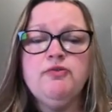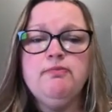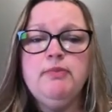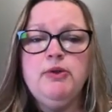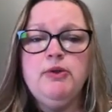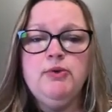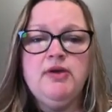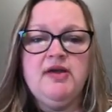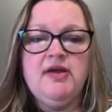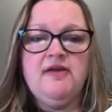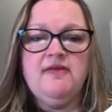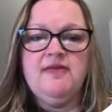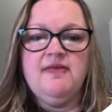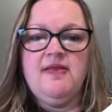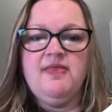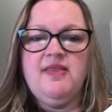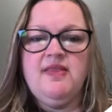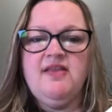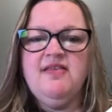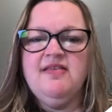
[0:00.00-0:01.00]
mucus
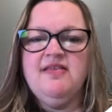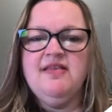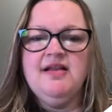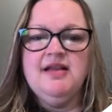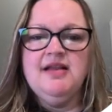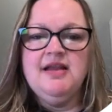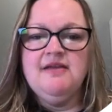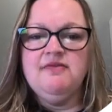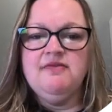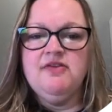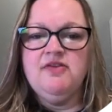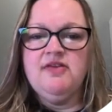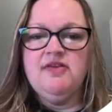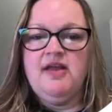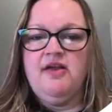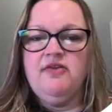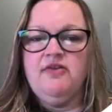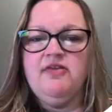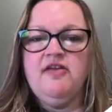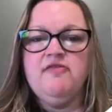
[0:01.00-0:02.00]
that the cilia of the
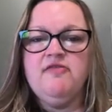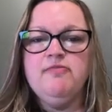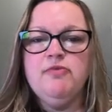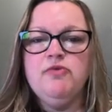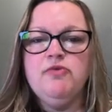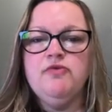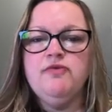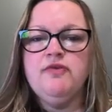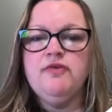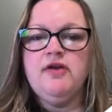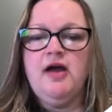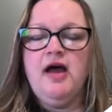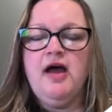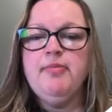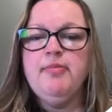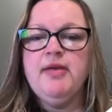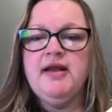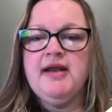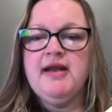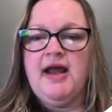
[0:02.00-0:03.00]
cells have moved
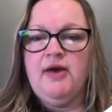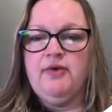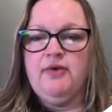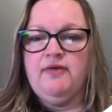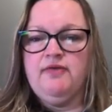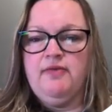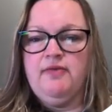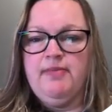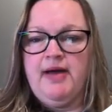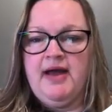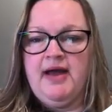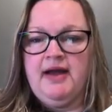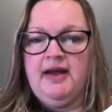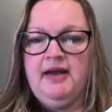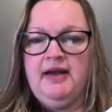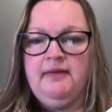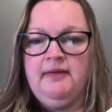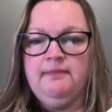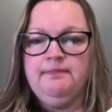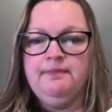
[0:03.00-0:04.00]
up and out of the
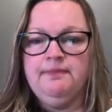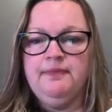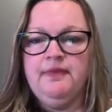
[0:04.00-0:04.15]
body.